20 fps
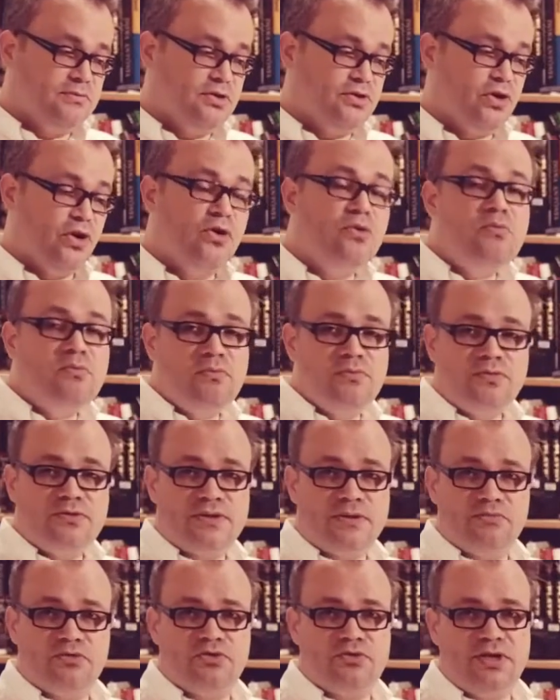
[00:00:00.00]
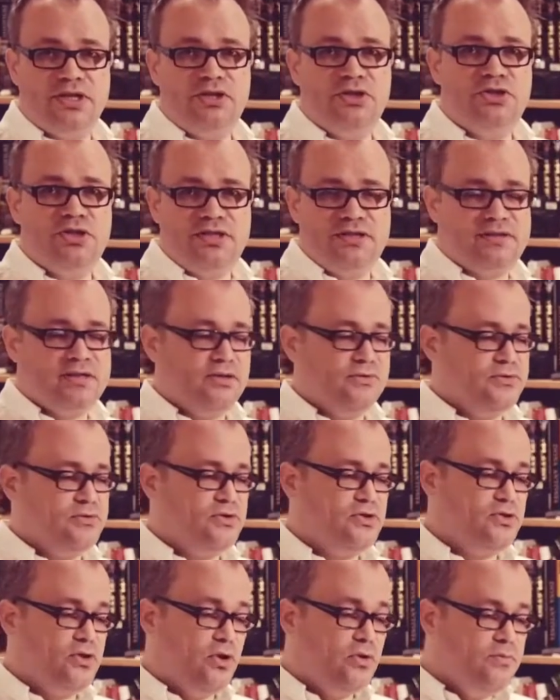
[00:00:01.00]
cope, some strategies how to
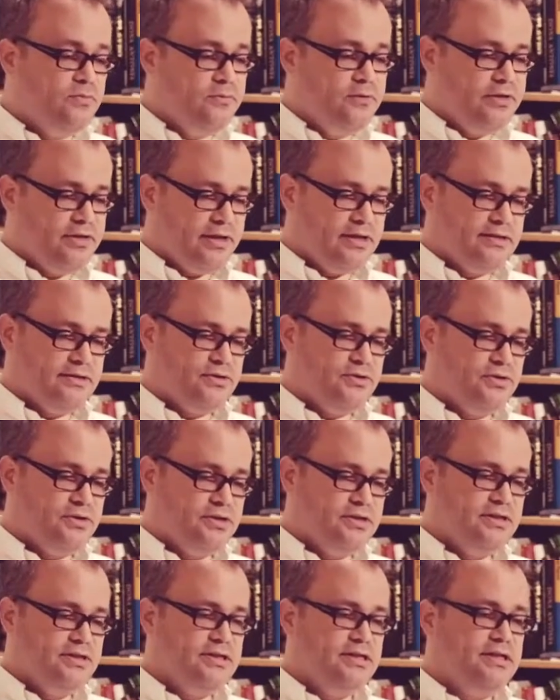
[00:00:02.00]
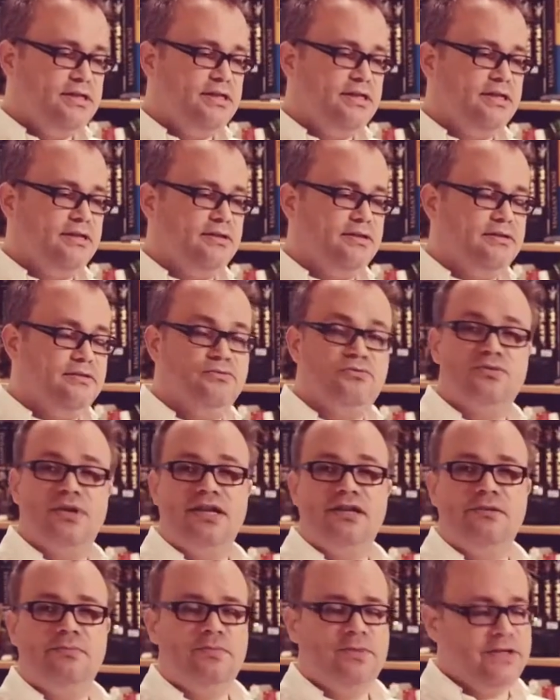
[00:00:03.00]
cope with uncertainty and
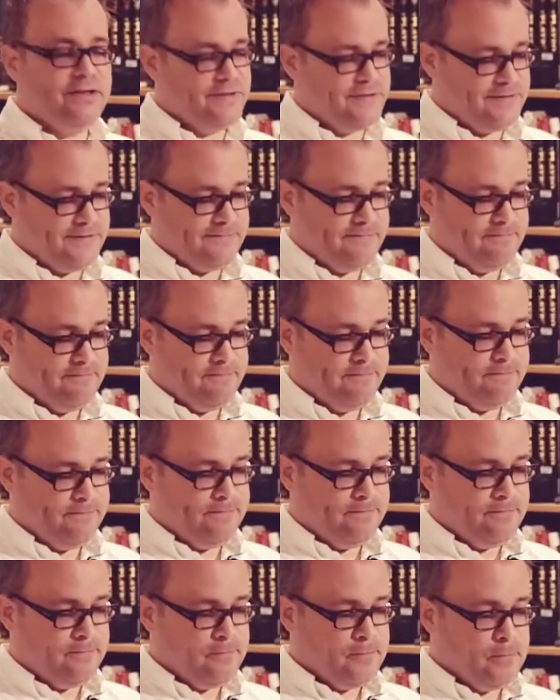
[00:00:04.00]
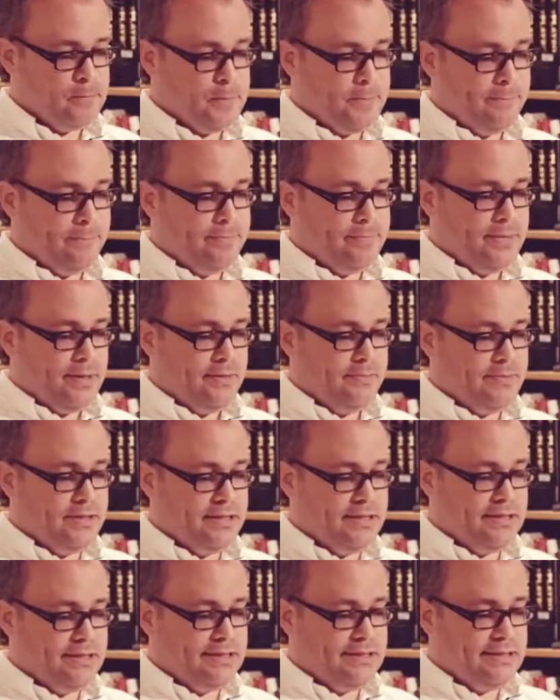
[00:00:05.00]
randomness.
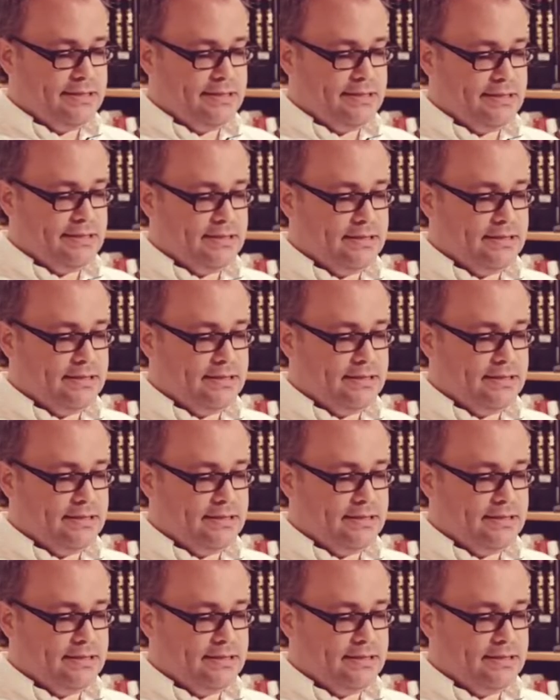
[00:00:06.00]
But